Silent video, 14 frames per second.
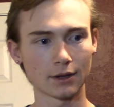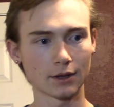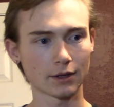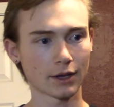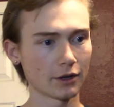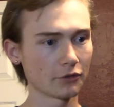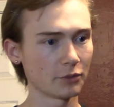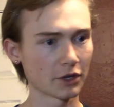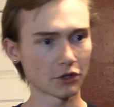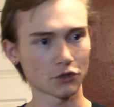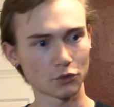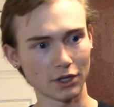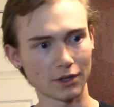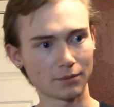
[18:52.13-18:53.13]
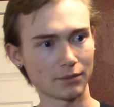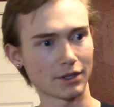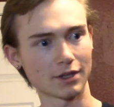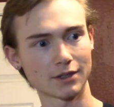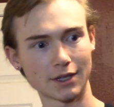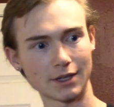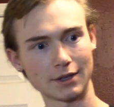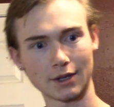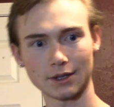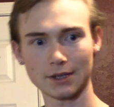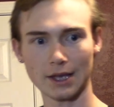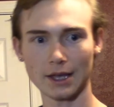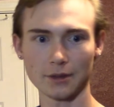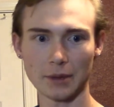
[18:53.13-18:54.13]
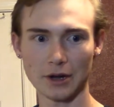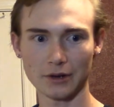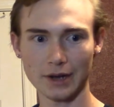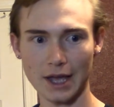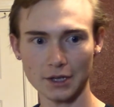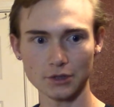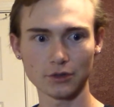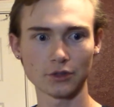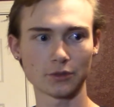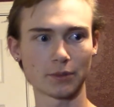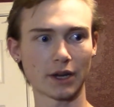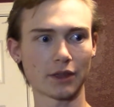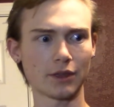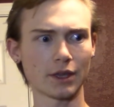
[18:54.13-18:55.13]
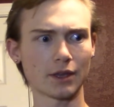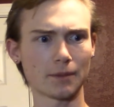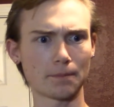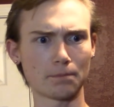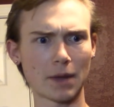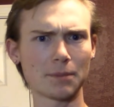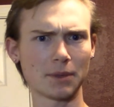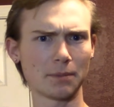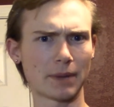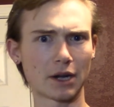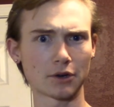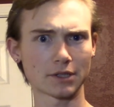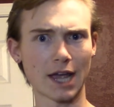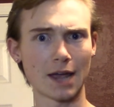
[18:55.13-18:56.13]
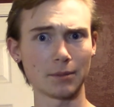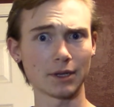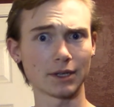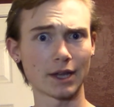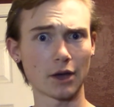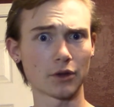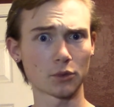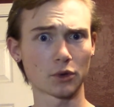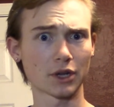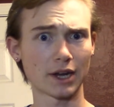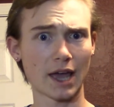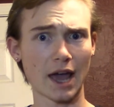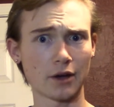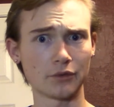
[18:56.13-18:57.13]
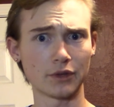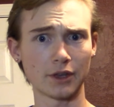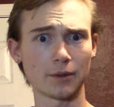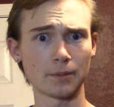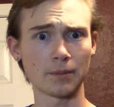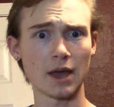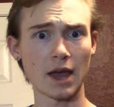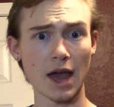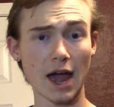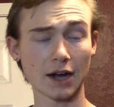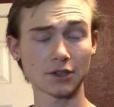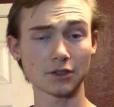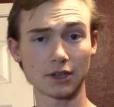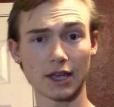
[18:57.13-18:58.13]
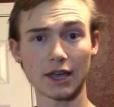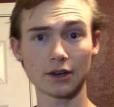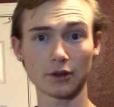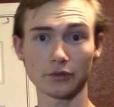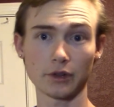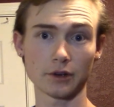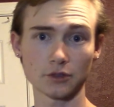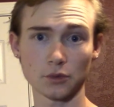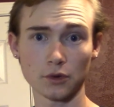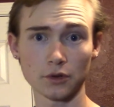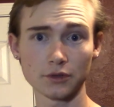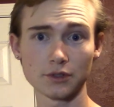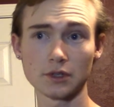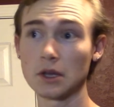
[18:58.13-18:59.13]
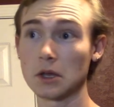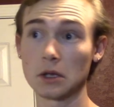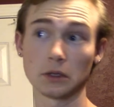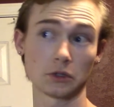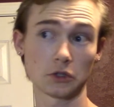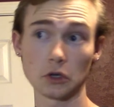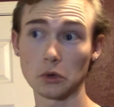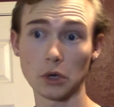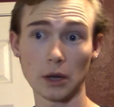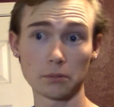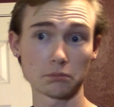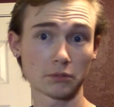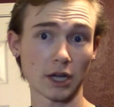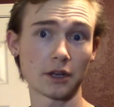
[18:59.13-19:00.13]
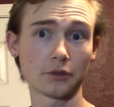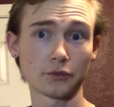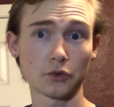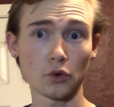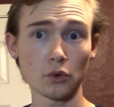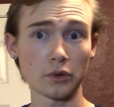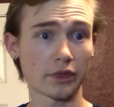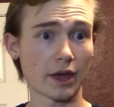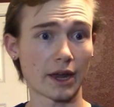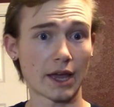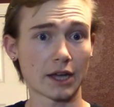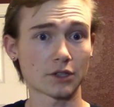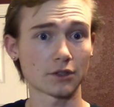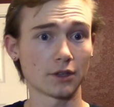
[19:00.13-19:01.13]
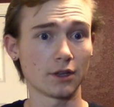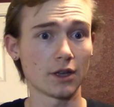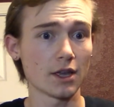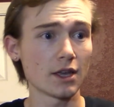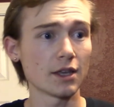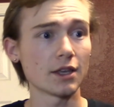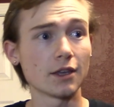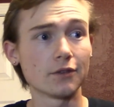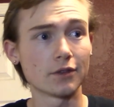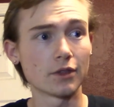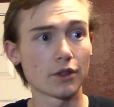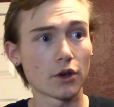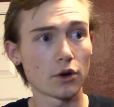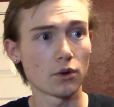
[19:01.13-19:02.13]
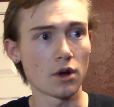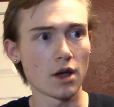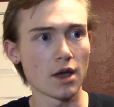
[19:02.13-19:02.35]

Kind of bittersweet because I didn't get to hand them out at Nationals, but I think it might be better timing now that we're going to have him actually to hand out flyers at Worlds. So I'm kind of cool with that, actually, even though